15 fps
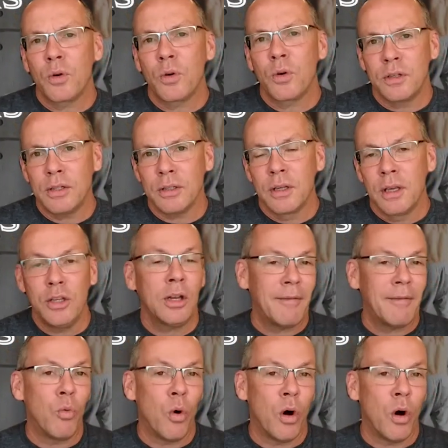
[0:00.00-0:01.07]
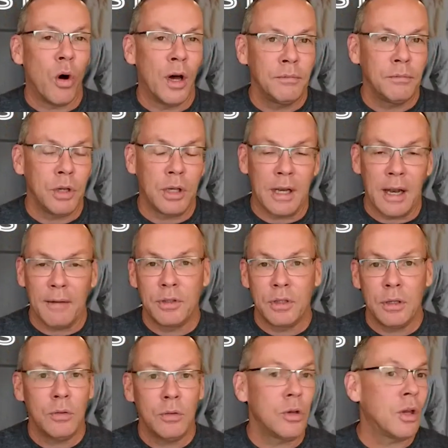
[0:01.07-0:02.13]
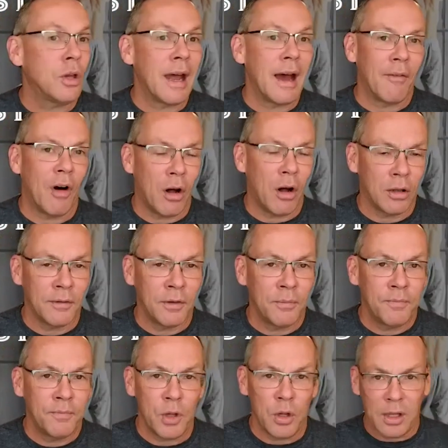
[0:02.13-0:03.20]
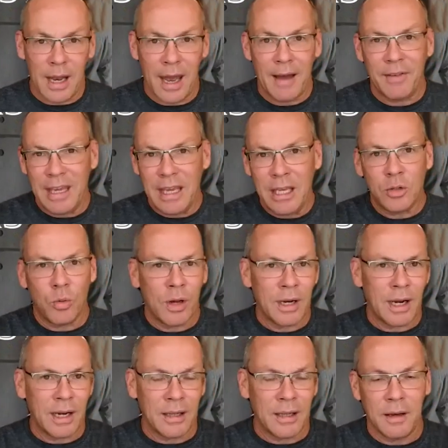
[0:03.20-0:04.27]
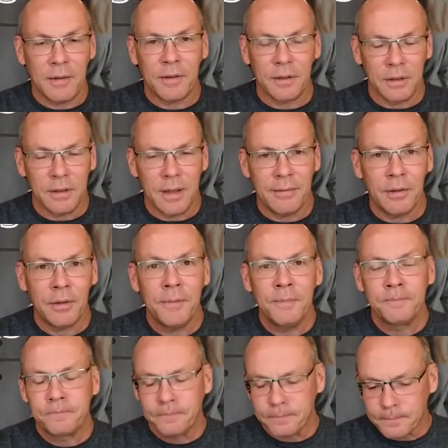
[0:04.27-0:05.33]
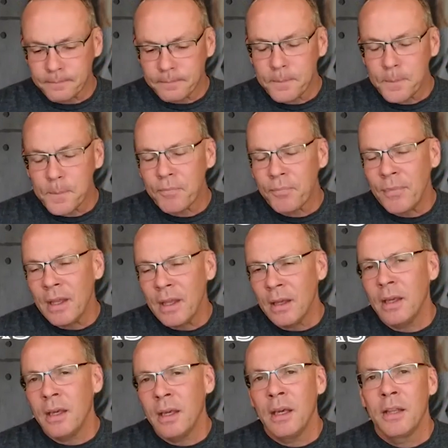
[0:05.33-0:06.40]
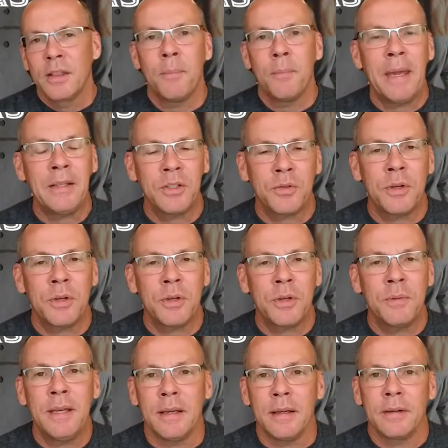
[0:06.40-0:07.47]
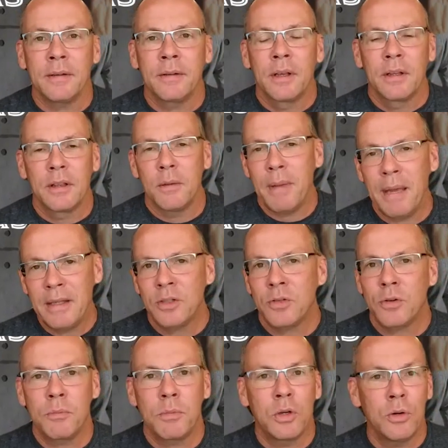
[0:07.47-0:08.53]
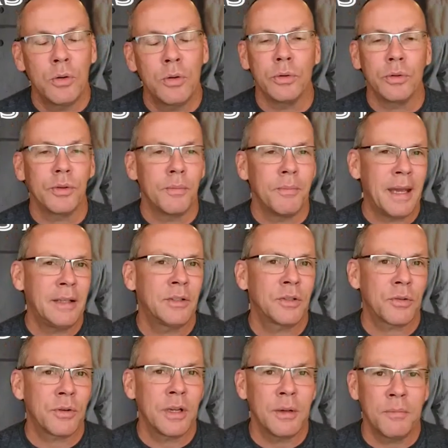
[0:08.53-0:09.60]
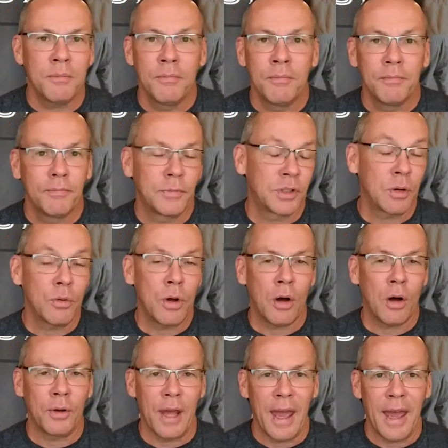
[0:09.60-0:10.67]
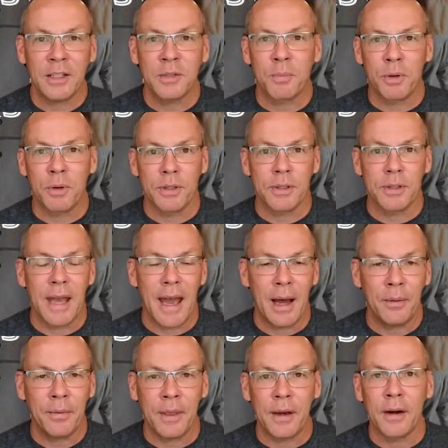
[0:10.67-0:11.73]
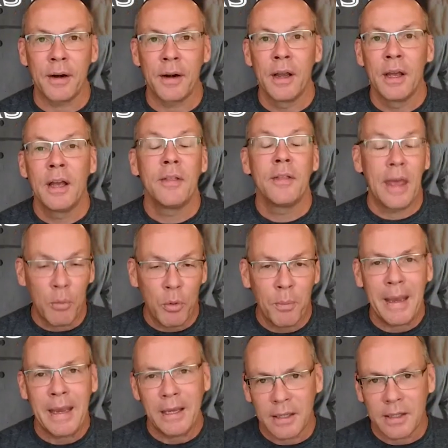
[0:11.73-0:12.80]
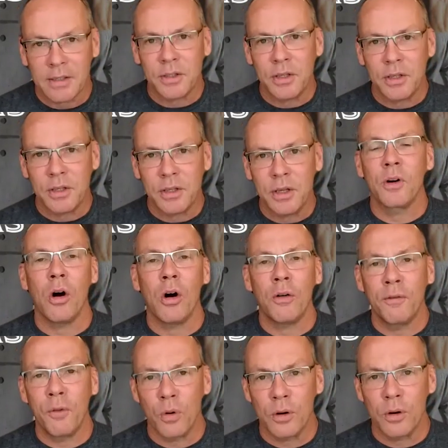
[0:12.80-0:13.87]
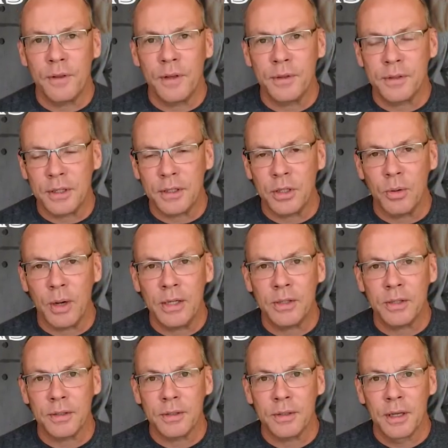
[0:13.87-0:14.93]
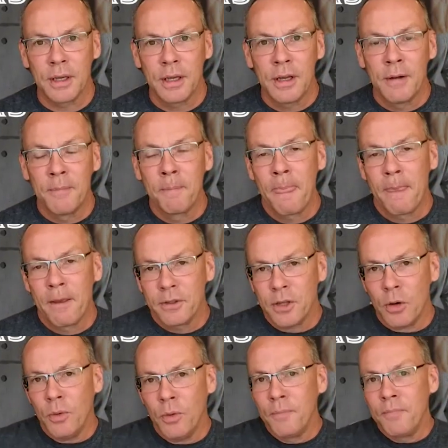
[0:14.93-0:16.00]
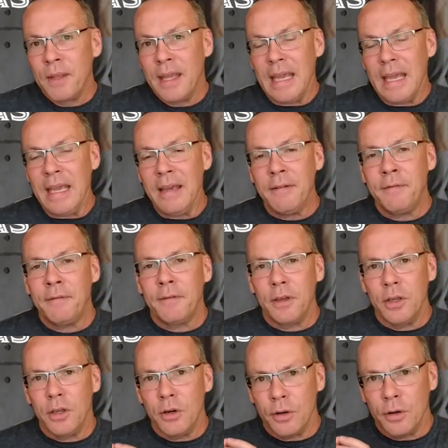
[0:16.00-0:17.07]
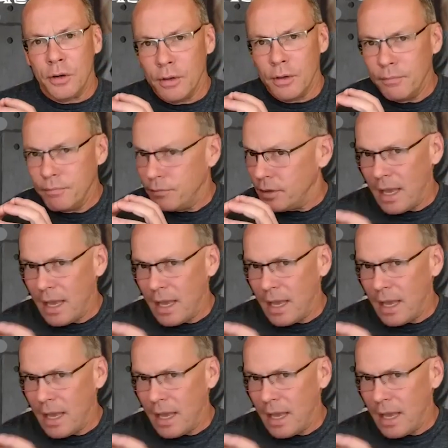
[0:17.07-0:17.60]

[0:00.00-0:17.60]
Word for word: four situations, and you could have one, you could have two, you could have all of them, you could have each one at a different level. The mainstream media, the mainstream Google, the mainstream so-called experts out there, they will make an excuse for all four of those situations. So if you